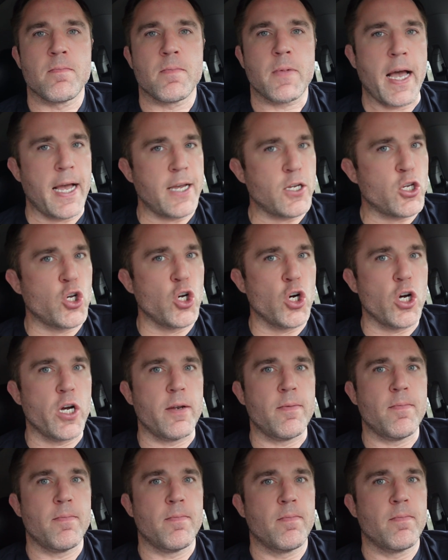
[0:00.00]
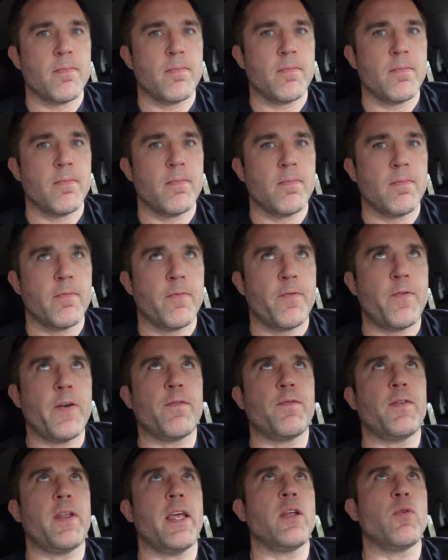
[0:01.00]
Guy's good.
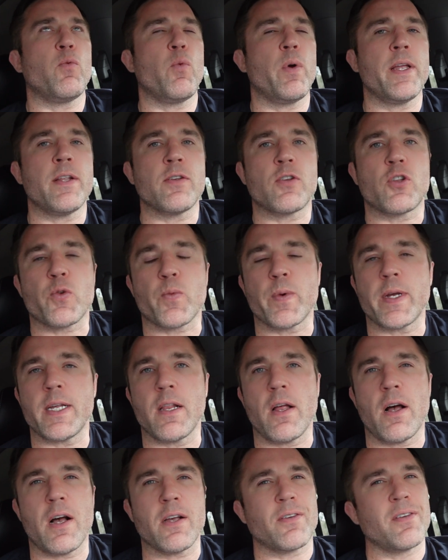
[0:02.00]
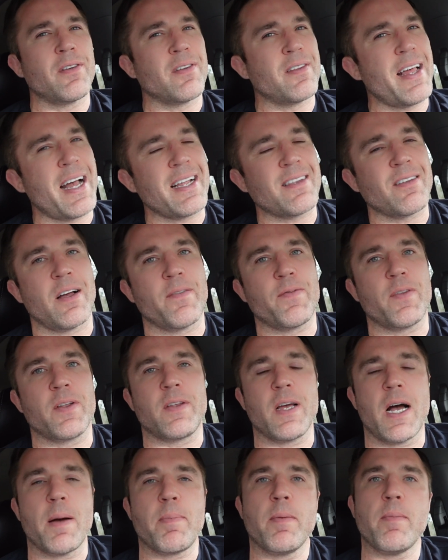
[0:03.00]
15 wins, 3 losses. That's off the
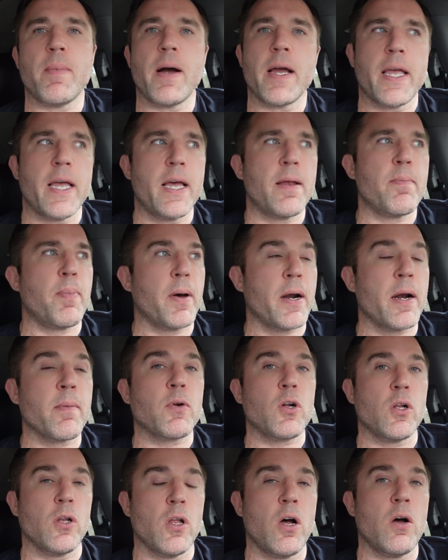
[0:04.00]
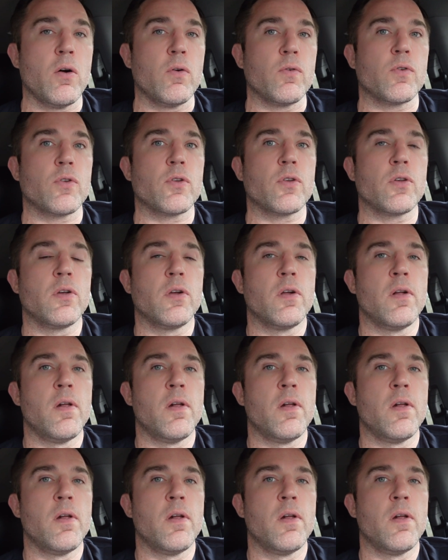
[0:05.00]
top of my head. But I'm close.